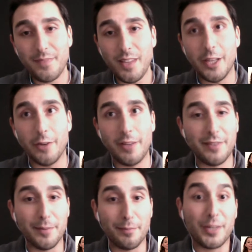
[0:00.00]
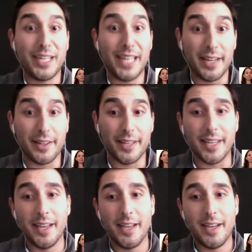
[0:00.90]
even
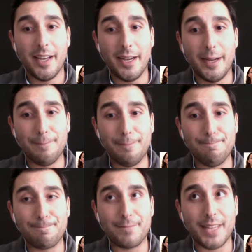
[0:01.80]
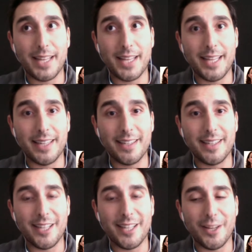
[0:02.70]
prenatally, and
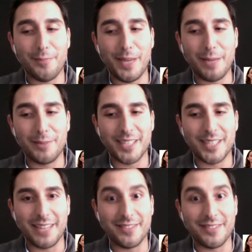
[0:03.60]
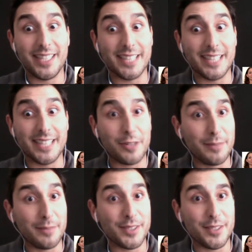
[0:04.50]
then be able to kind of see these
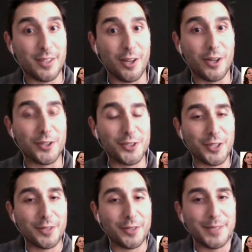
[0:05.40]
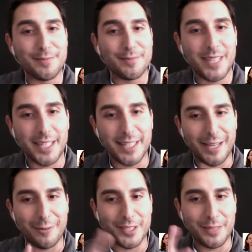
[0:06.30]
outcomes long term. And I think
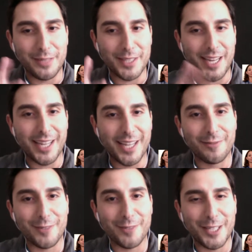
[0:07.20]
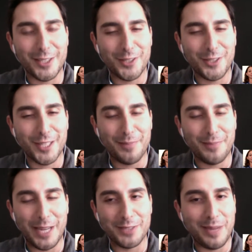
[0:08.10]
that was something that I really enjoyed, and the
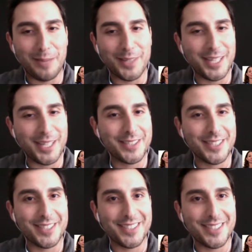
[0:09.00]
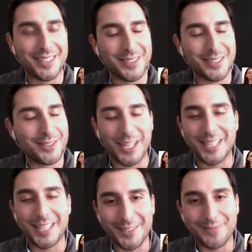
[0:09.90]
patient population is
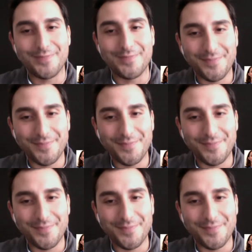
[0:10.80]
great. So